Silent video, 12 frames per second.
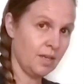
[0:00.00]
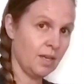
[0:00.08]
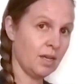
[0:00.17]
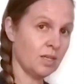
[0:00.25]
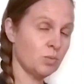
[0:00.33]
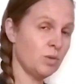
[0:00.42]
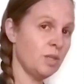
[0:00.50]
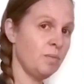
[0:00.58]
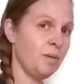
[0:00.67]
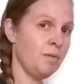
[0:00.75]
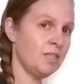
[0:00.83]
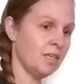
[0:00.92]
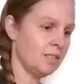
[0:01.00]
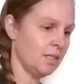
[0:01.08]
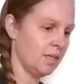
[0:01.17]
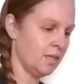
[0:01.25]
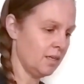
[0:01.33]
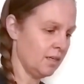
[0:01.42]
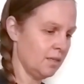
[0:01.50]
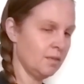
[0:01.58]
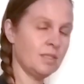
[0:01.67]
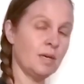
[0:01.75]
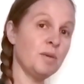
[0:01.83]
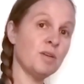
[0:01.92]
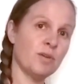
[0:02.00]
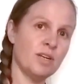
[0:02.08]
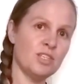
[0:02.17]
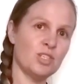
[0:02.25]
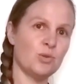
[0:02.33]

because when the baby does a tummy crunch